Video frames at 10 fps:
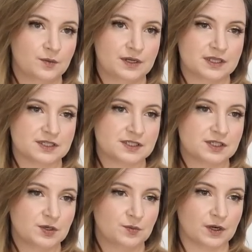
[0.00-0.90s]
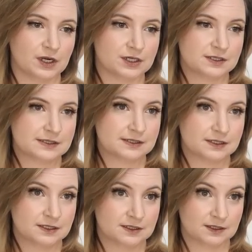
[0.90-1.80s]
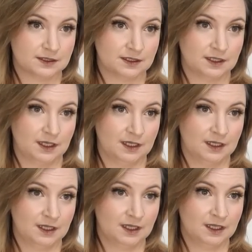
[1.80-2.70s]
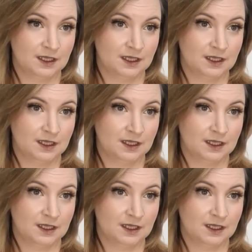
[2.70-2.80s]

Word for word: going in the sewers. Into the Thames eventually.